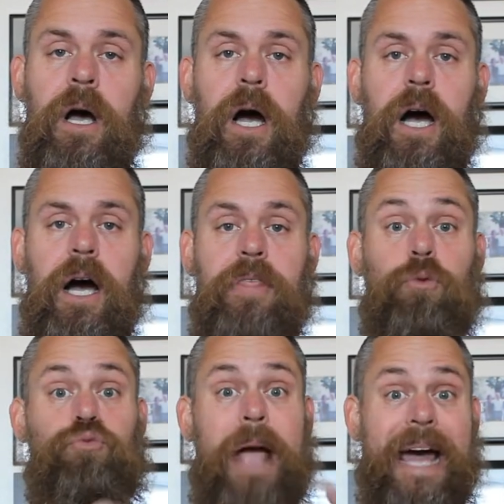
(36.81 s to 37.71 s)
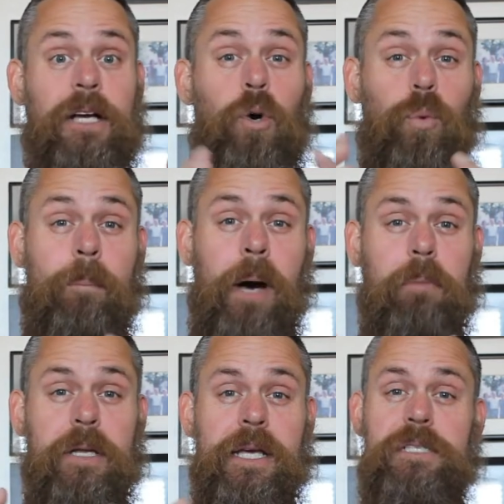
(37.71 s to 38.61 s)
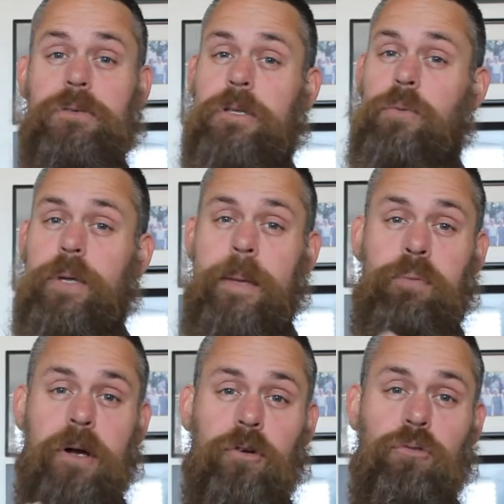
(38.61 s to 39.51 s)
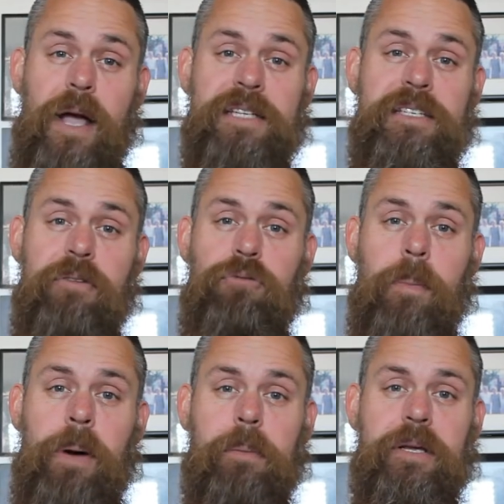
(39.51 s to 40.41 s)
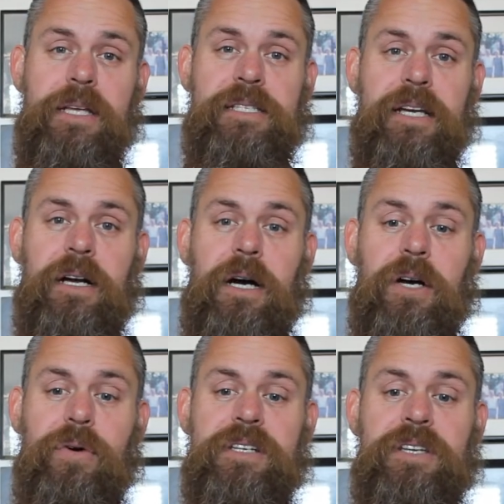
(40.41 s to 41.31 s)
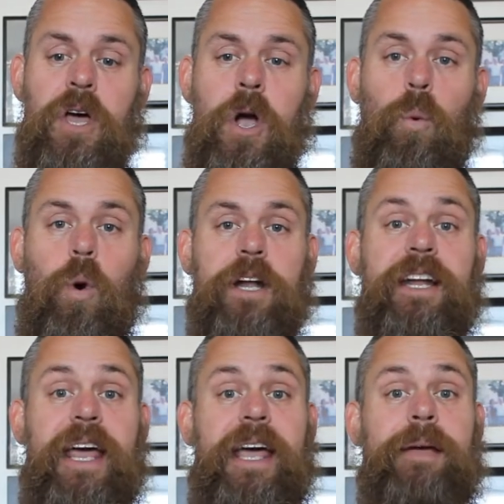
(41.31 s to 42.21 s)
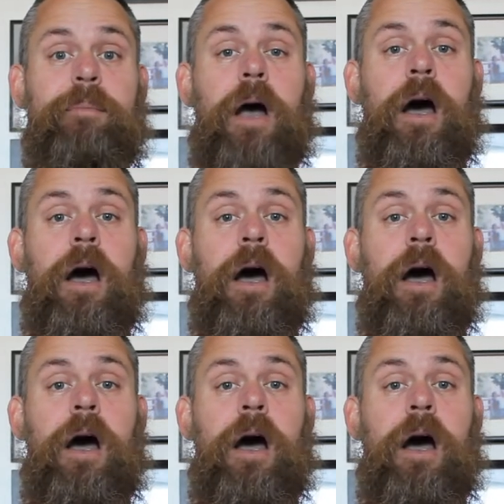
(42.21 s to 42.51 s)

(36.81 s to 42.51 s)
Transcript: The radical Republicans, those are the really progressive Republicans in Congress, wanted a